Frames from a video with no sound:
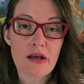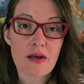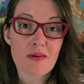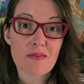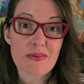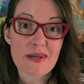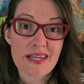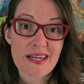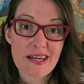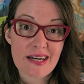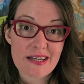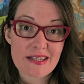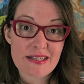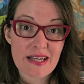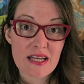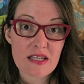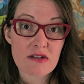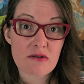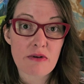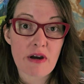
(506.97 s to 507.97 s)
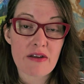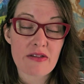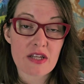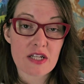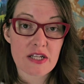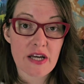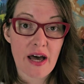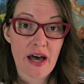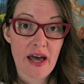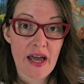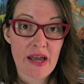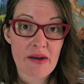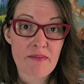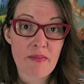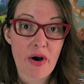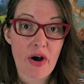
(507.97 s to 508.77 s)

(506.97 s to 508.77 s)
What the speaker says: because that's around the time